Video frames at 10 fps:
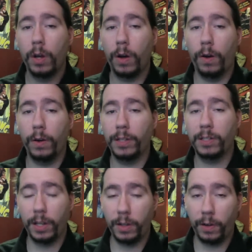on a
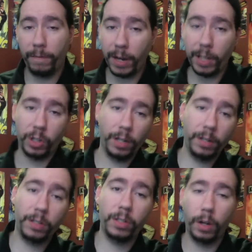site called
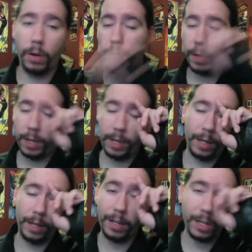FunnyJunk, so
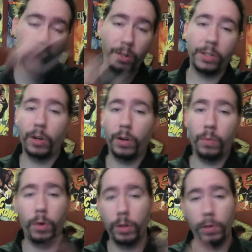he initially
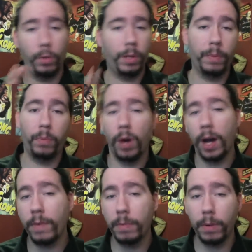started working with him in
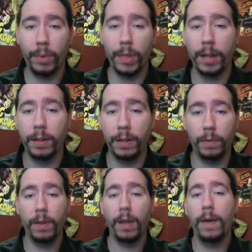private, but when that didn't